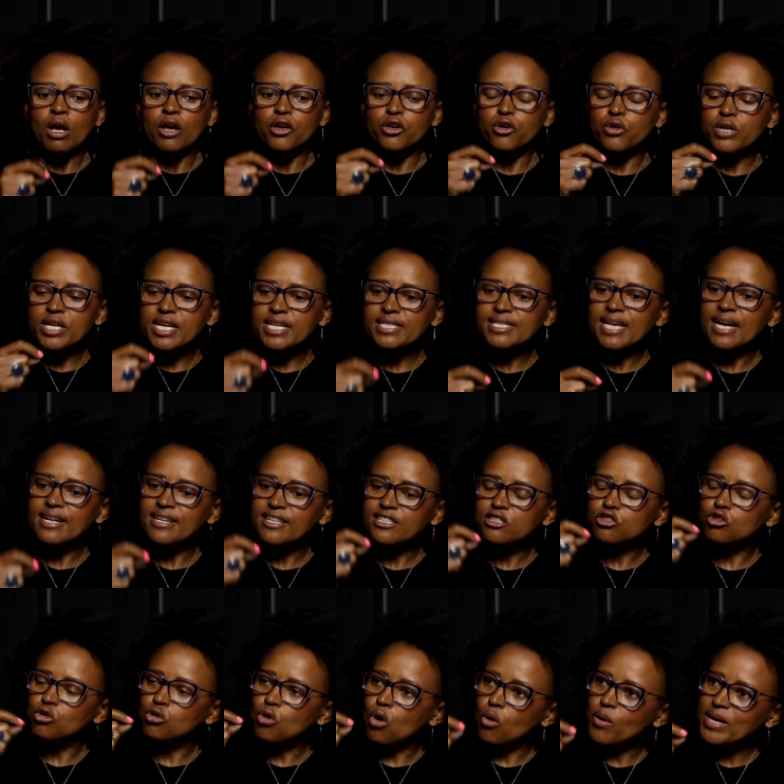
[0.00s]
UNISA needs
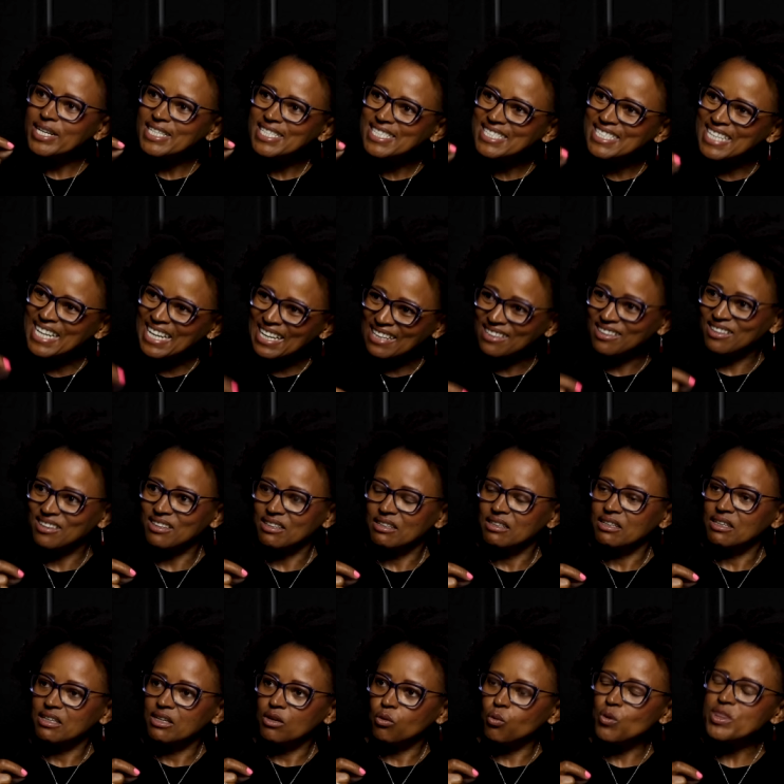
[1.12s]
to go and deal
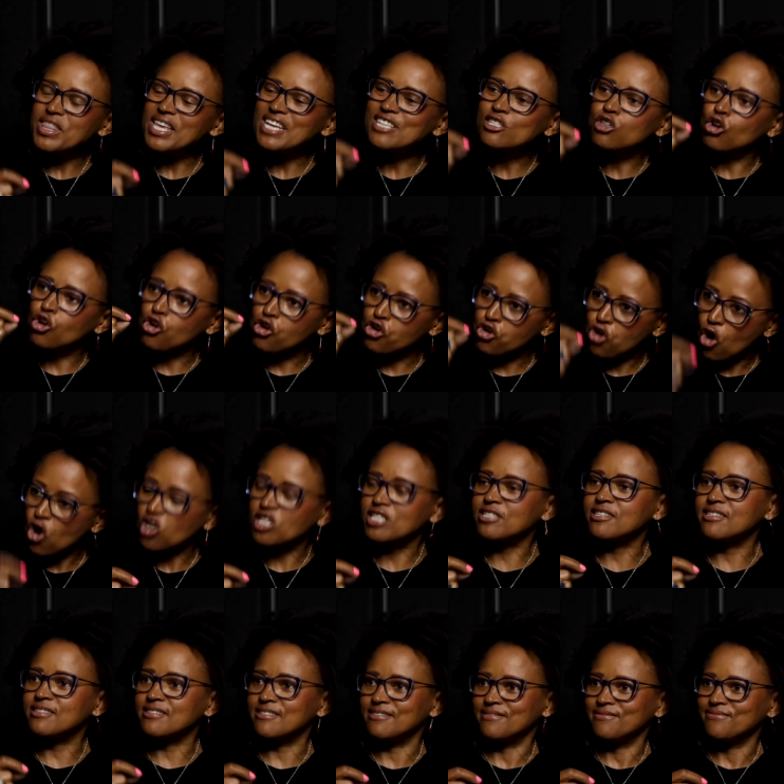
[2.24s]
with its
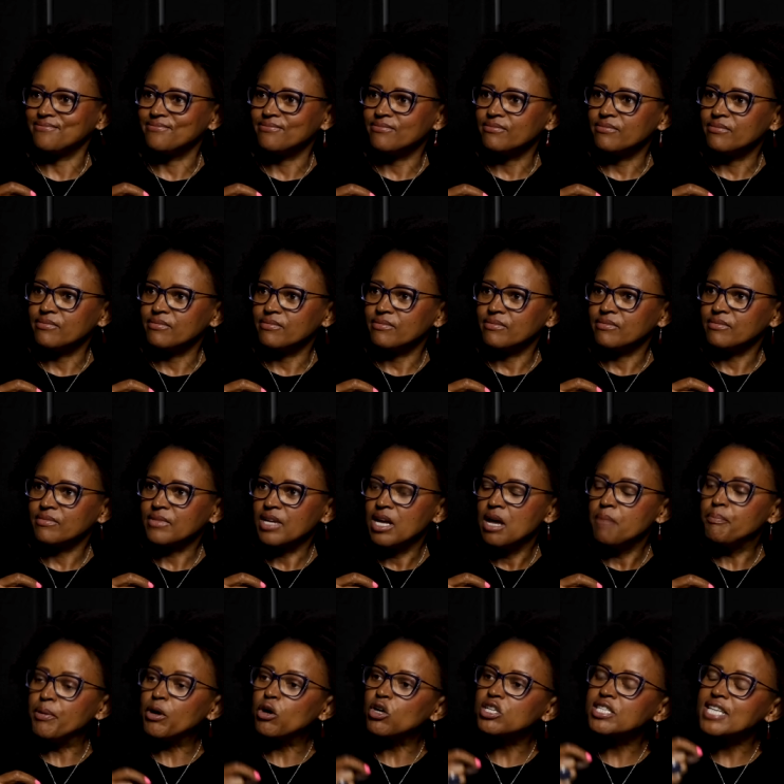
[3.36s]
rot
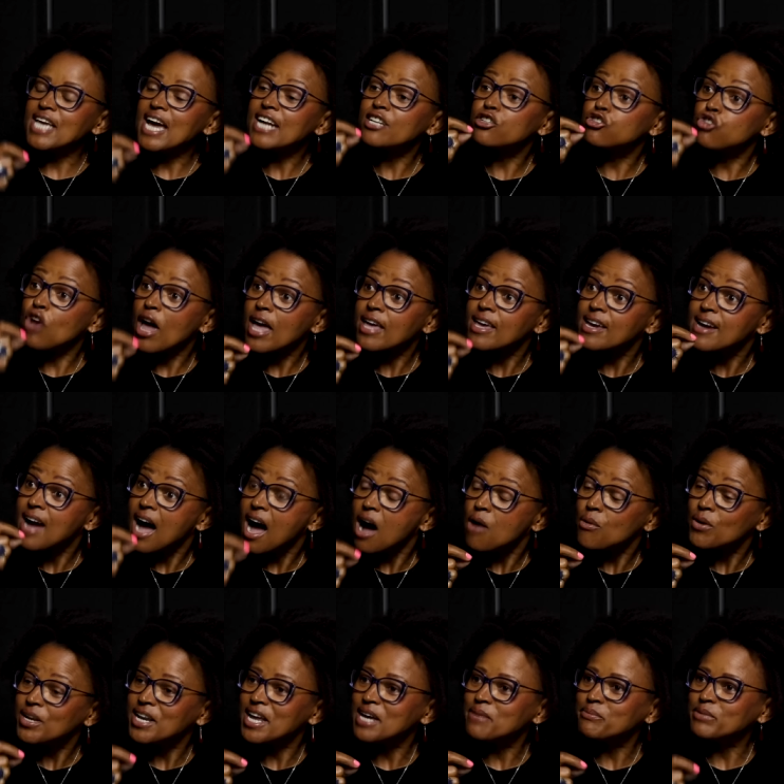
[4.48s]
because they are dragging our
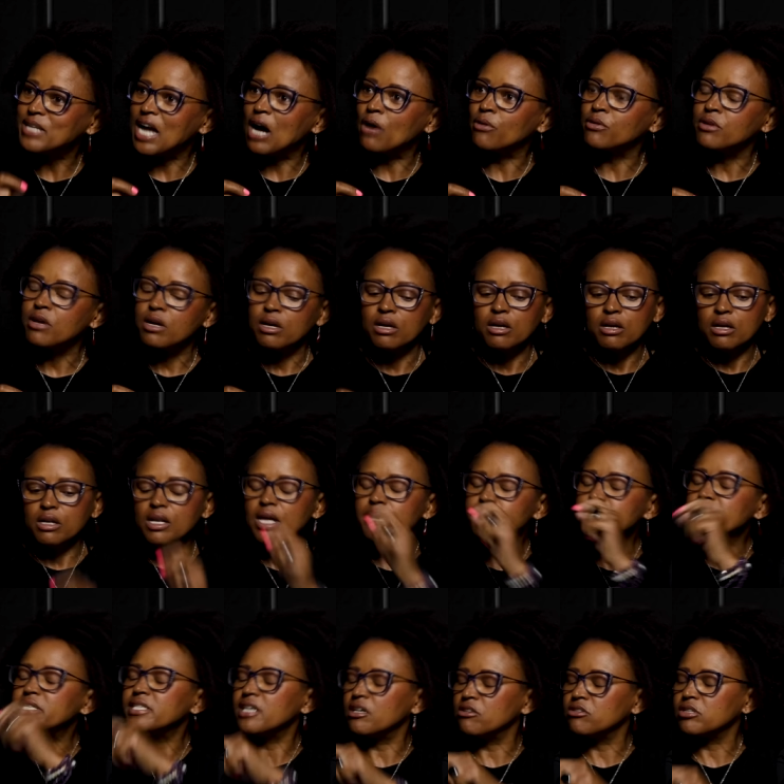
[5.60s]
name down. Let me
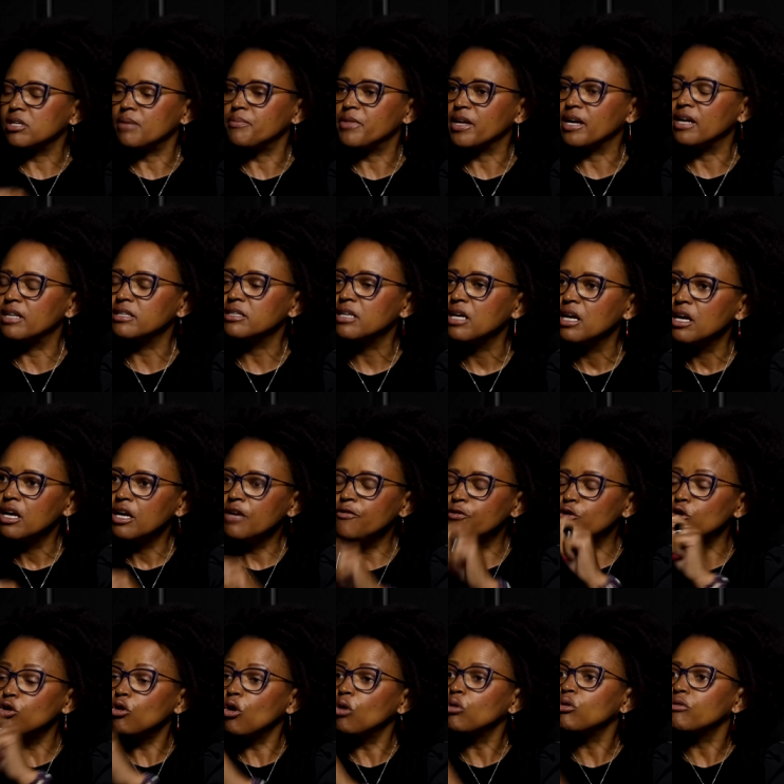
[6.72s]
tell you something else. If you
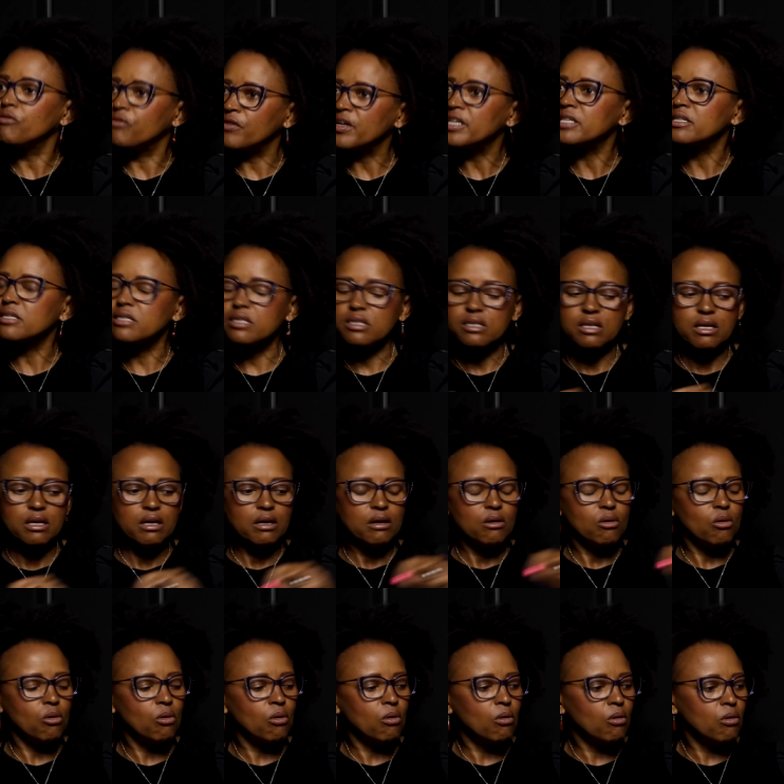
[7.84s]
go to Wits
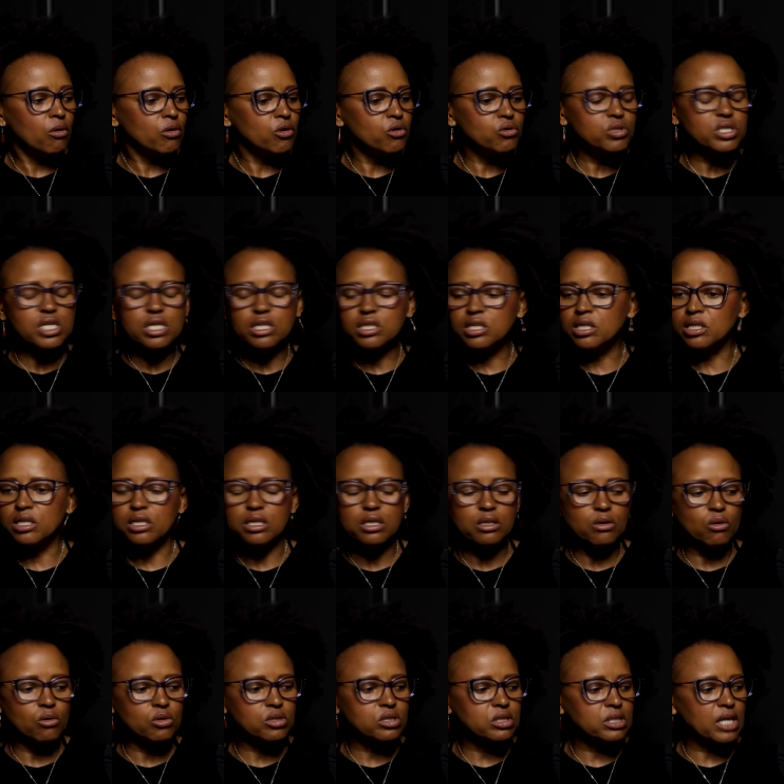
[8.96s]
or UCT
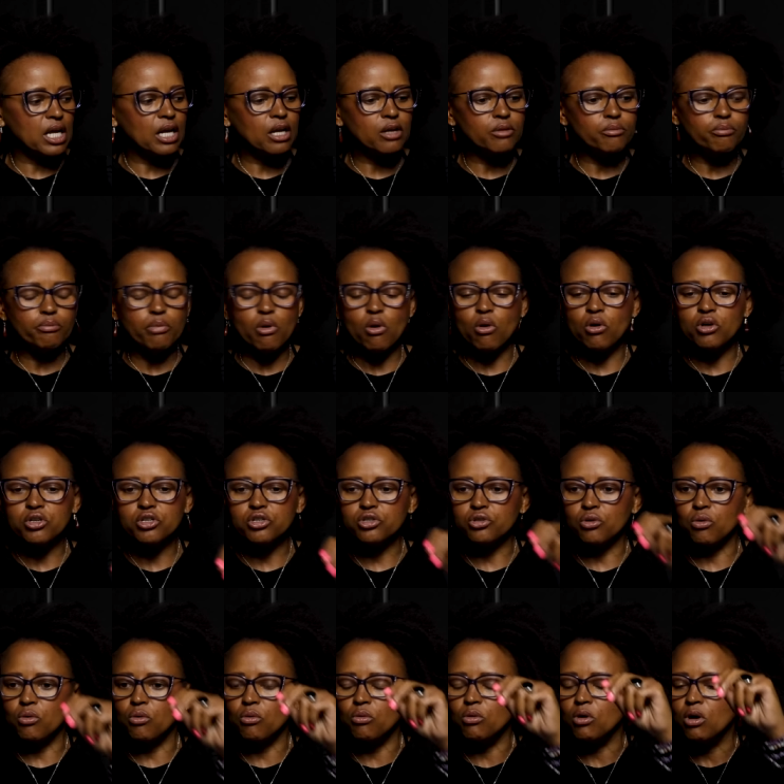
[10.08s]
or Stellenbosch
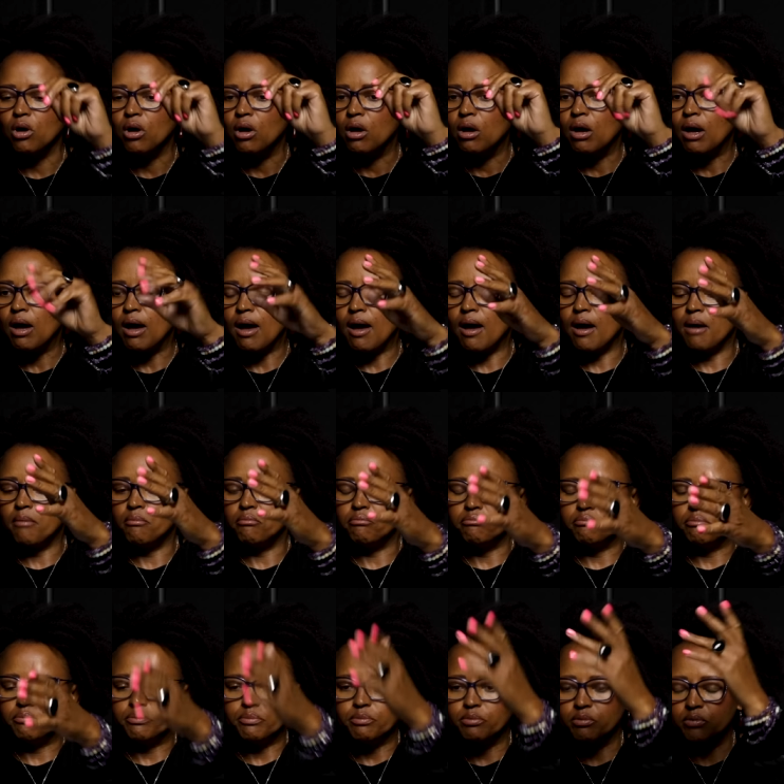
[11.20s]
or um,
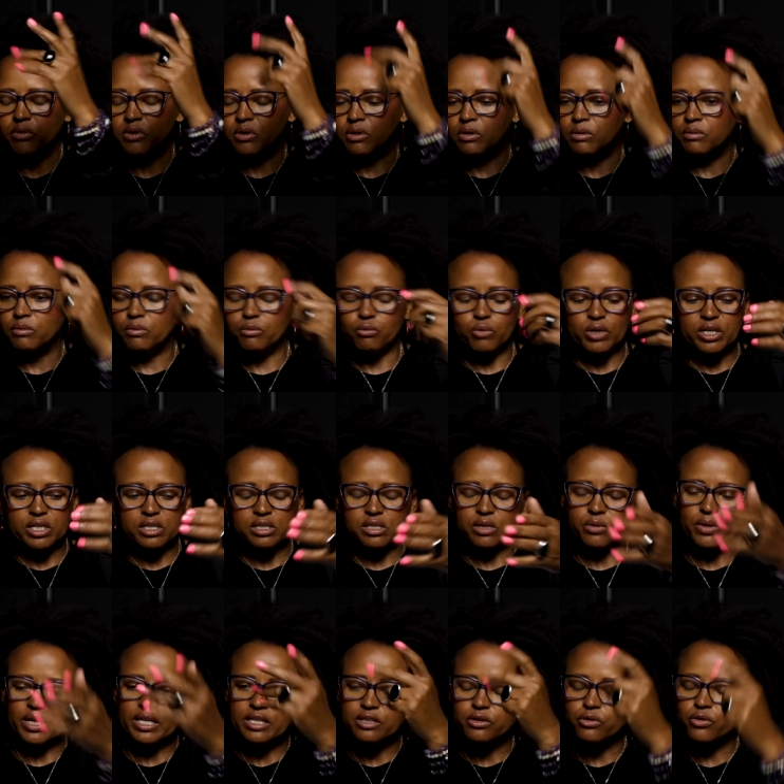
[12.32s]
what is the
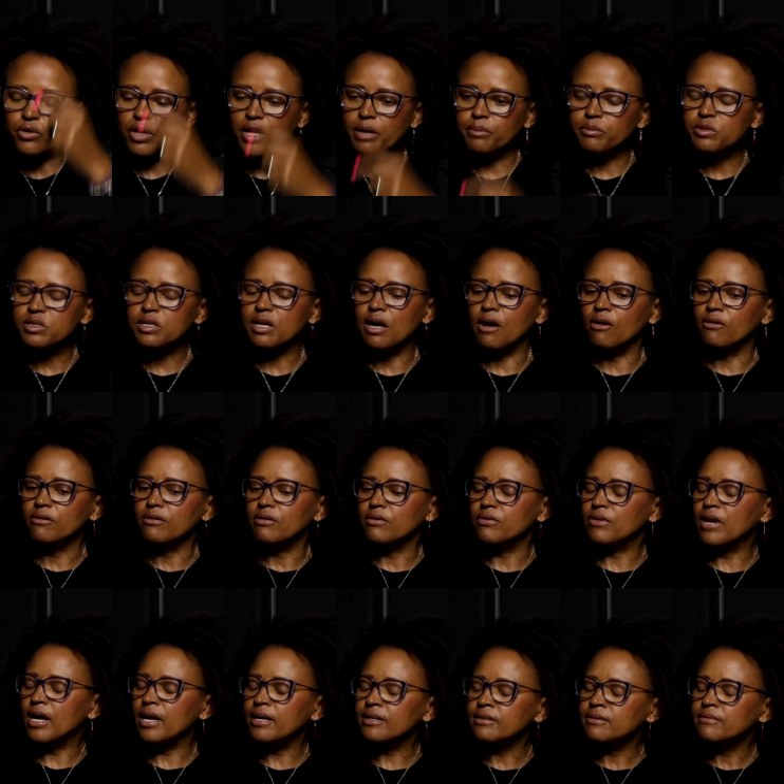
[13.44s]
one in Grahamstown, Rhodes.
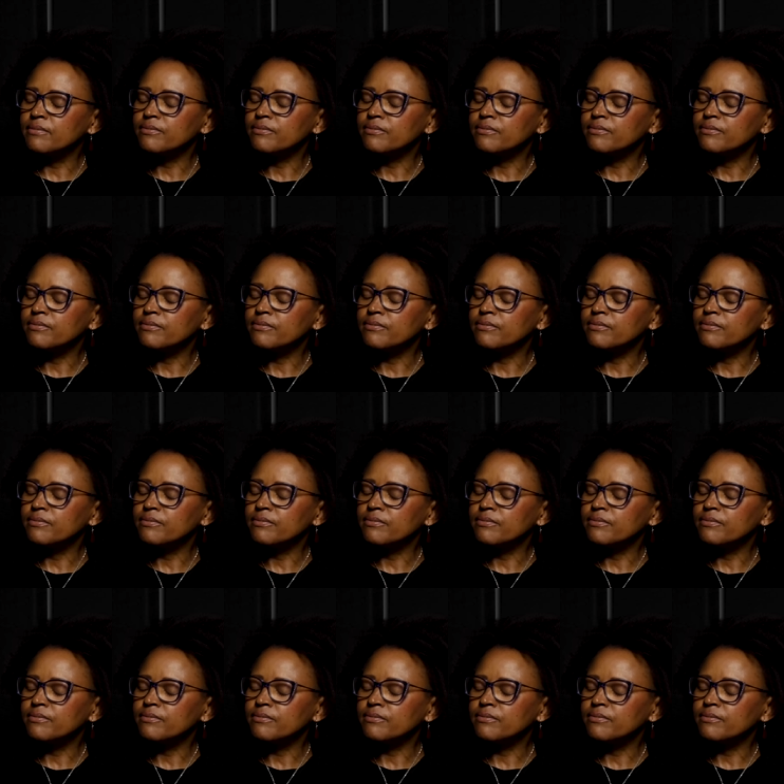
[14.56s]
right?